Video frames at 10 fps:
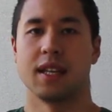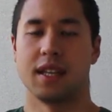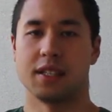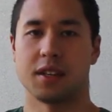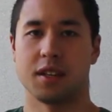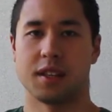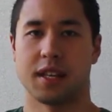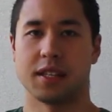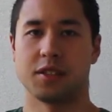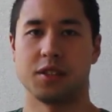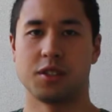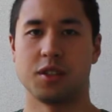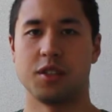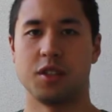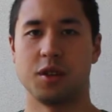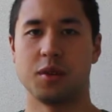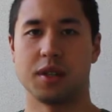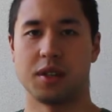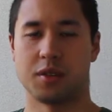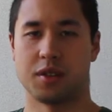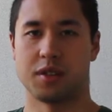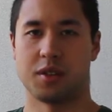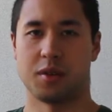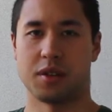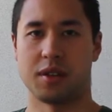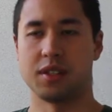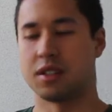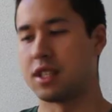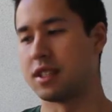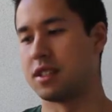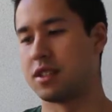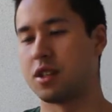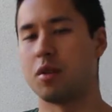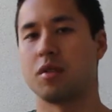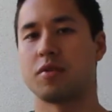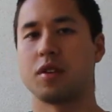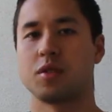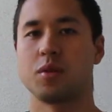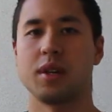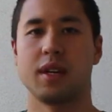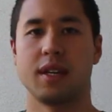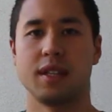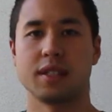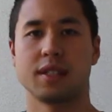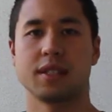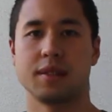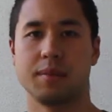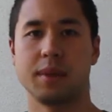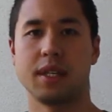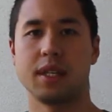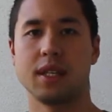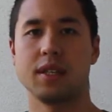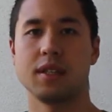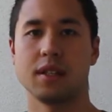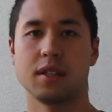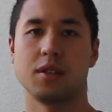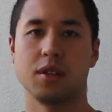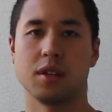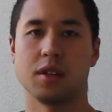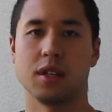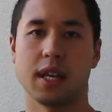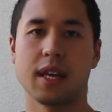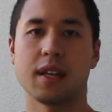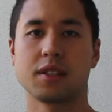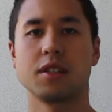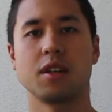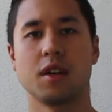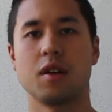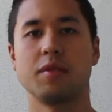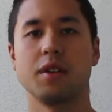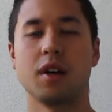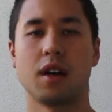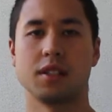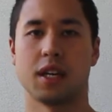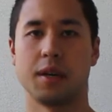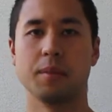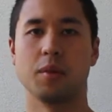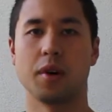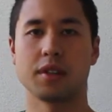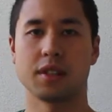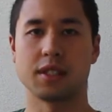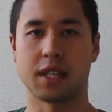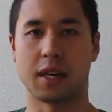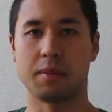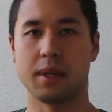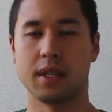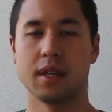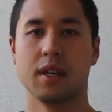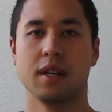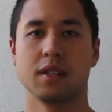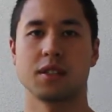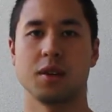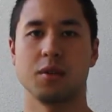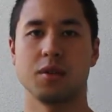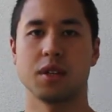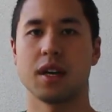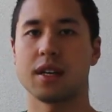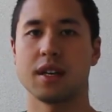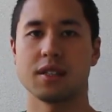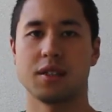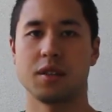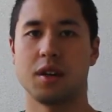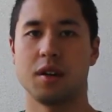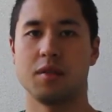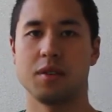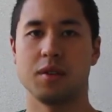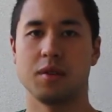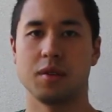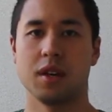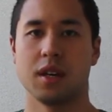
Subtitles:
these are the things you should do in order to increase your chances. So the first one is get to your interview on time. What does on time mean? So do not get to your interview